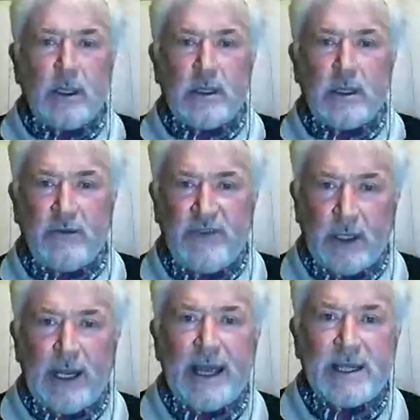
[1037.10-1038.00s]
The
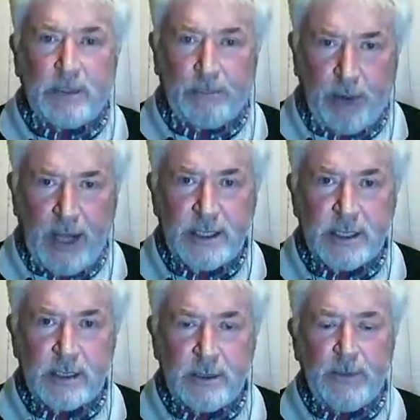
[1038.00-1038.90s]
vehicle has a
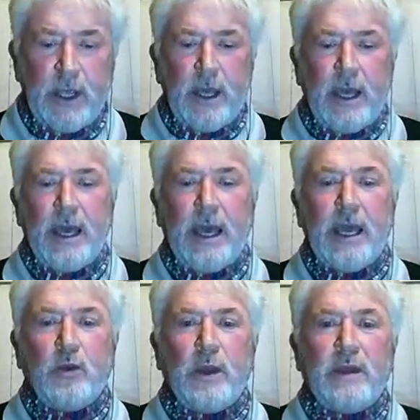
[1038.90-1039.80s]
price,
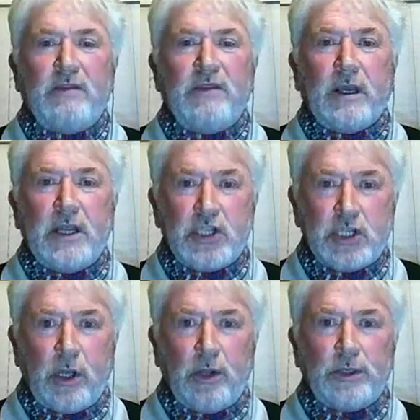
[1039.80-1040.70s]
and when the vehicle is
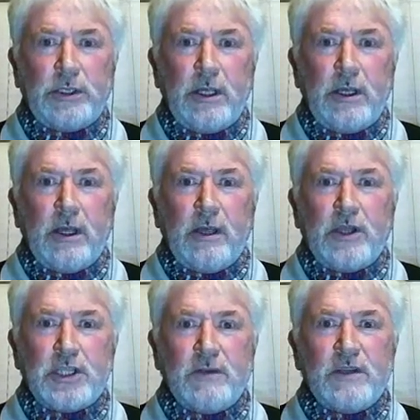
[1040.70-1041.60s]
sold, the
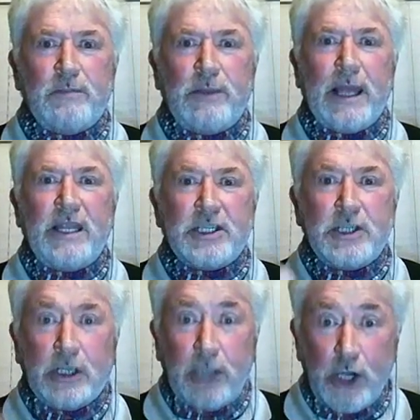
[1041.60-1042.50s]
service plan is
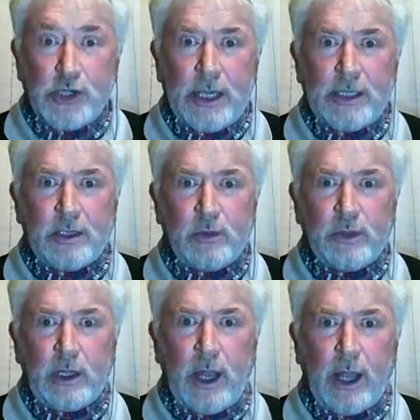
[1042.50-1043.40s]
negotiated with
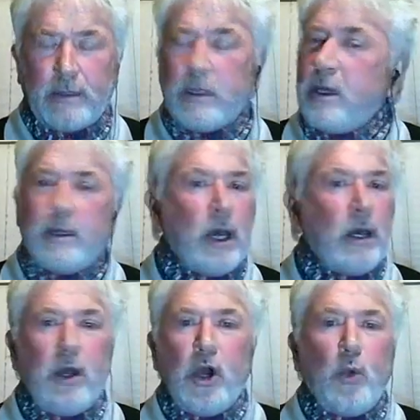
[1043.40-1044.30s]
the client.
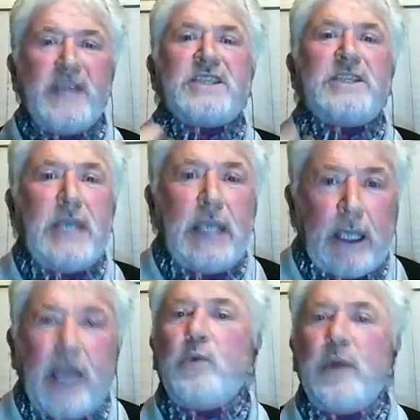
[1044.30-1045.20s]
Now, we see
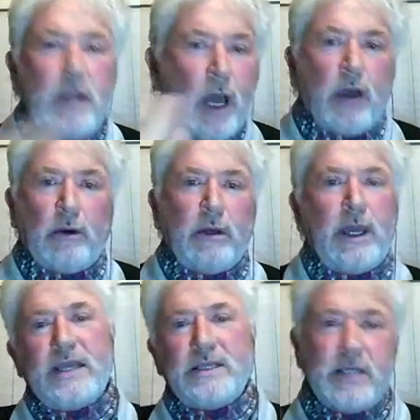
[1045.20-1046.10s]
and we know,
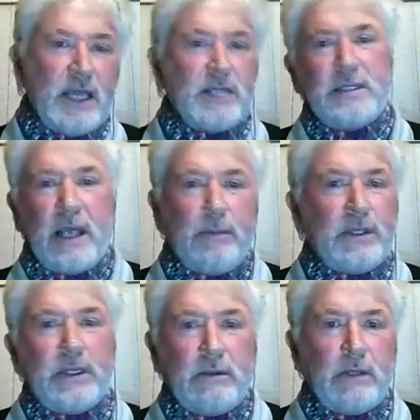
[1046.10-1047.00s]
as it has happened
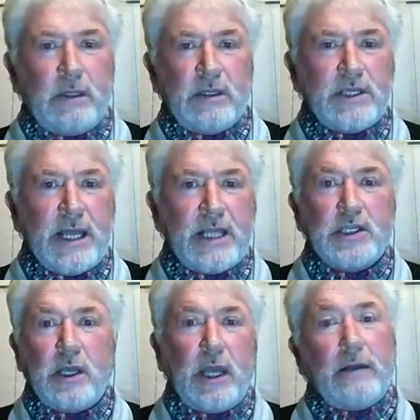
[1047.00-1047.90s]
in the States
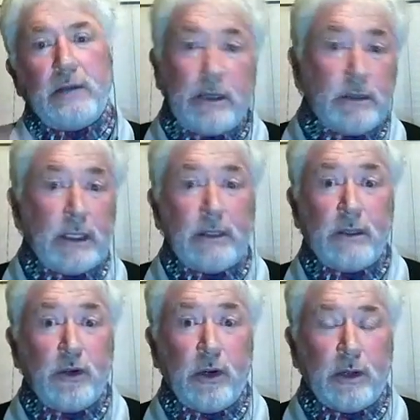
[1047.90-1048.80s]
and in
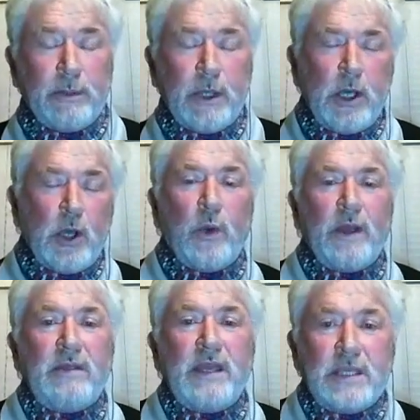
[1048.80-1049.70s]
Europe,
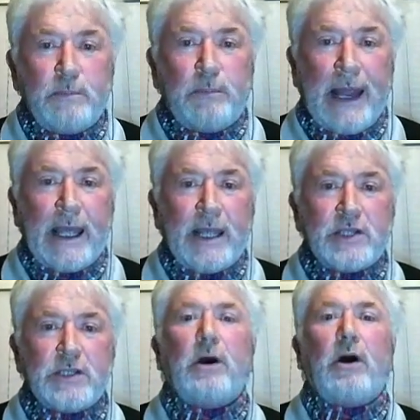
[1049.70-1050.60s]
where these
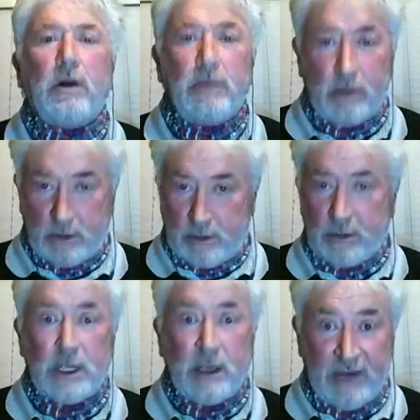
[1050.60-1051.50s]
plans are
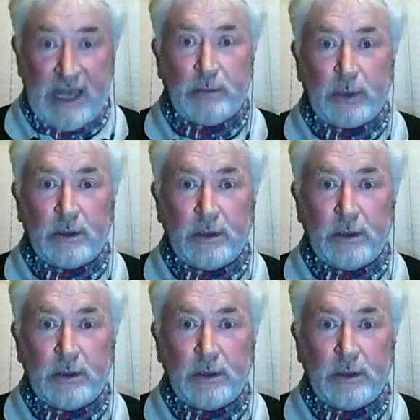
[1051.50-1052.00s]
available,